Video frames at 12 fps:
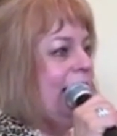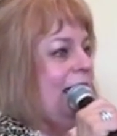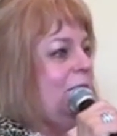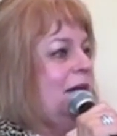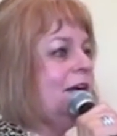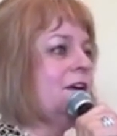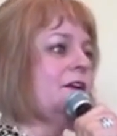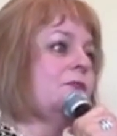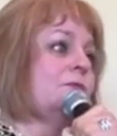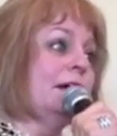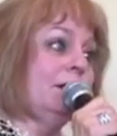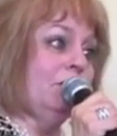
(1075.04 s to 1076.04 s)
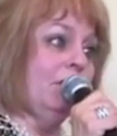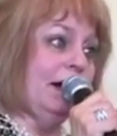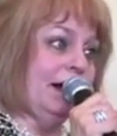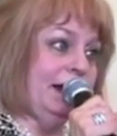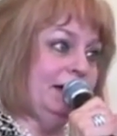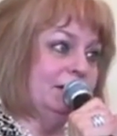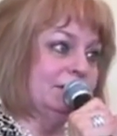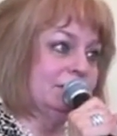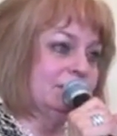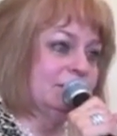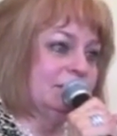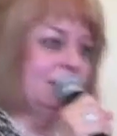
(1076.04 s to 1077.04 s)
Am I going to run away?
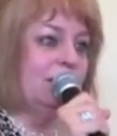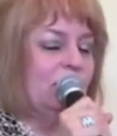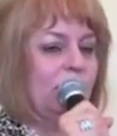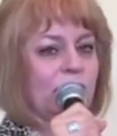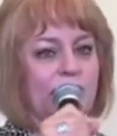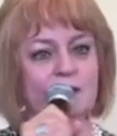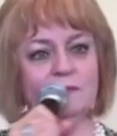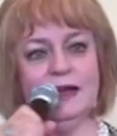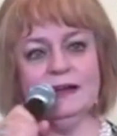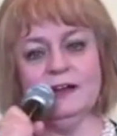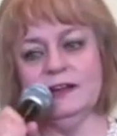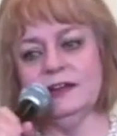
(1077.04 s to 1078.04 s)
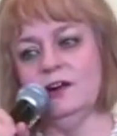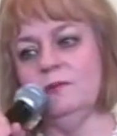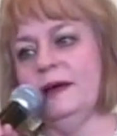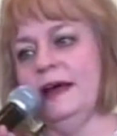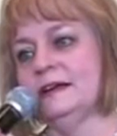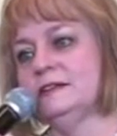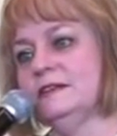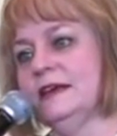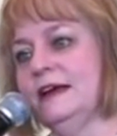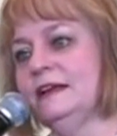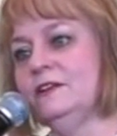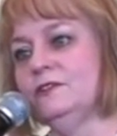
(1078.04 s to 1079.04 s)
Or am I going to go back to
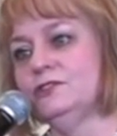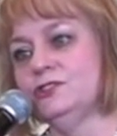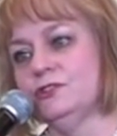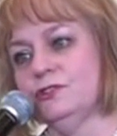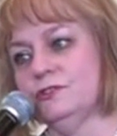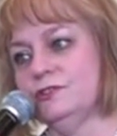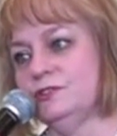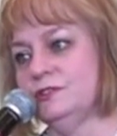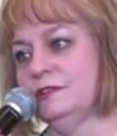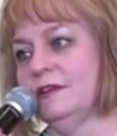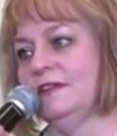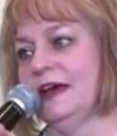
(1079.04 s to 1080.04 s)
that little church